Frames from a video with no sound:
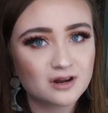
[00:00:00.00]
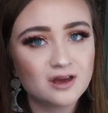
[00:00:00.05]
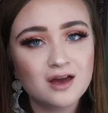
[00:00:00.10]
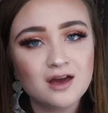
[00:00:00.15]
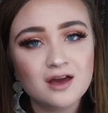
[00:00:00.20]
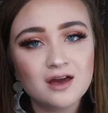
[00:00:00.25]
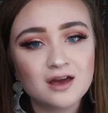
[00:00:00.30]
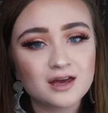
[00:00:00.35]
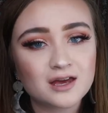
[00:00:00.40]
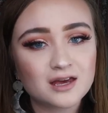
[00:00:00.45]

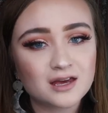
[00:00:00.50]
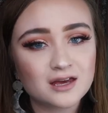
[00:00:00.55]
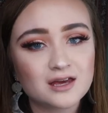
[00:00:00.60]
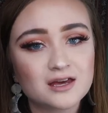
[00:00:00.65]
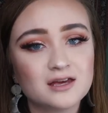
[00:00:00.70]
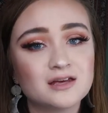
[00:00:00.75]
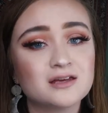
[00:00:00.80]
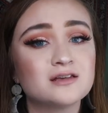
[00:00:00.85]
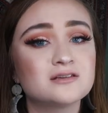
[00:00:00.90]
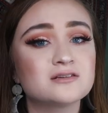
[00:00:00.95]
He
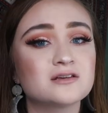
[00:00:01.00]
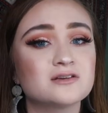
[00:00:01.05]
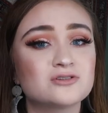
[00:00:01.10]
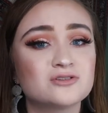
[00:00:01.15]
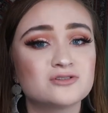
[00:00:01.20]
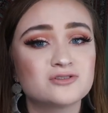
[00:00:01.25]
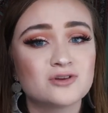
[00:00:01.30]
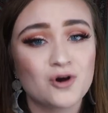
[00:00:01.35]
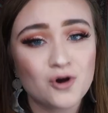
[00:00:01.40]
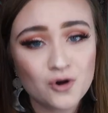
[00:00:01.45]
is
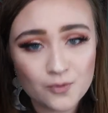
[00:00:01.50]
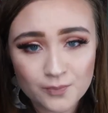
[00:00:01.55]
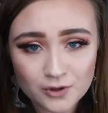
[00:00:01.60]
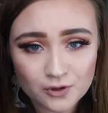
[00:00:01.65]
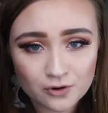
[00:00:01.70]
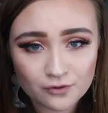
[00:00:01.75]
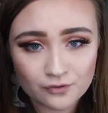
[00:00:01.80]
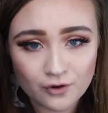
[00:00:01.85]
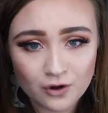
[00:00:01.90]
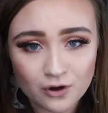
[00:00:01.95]
so
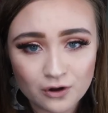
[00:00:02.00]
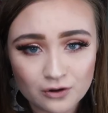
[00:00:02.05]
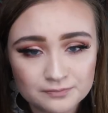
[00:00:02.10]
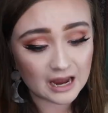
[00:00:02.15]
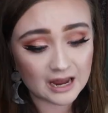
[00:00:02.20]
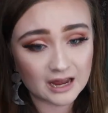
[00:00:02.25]
beautiful,